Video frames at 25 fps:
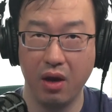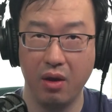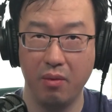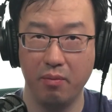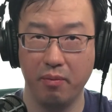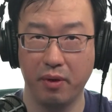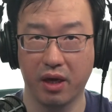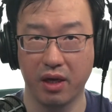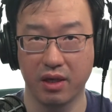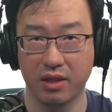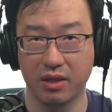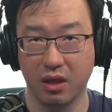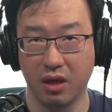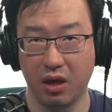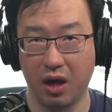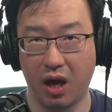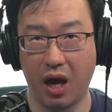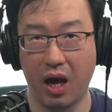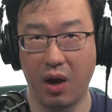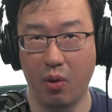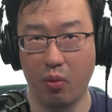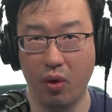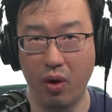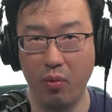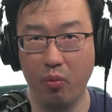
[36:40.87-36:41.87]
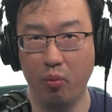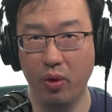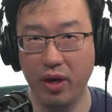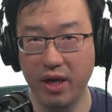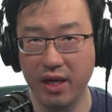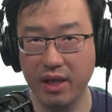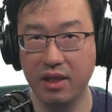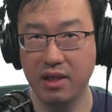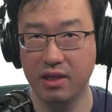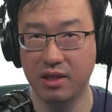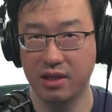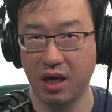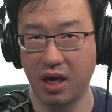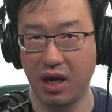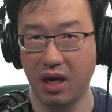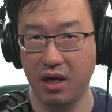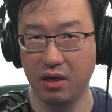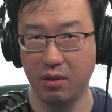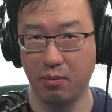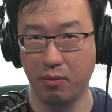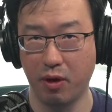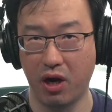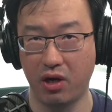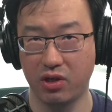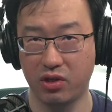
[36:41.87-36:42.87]
Because when we design the
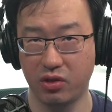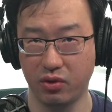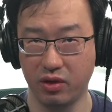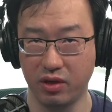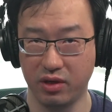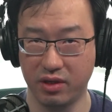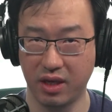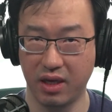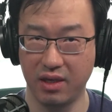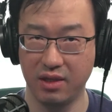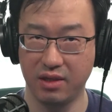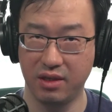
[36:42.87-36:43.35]
Voxel design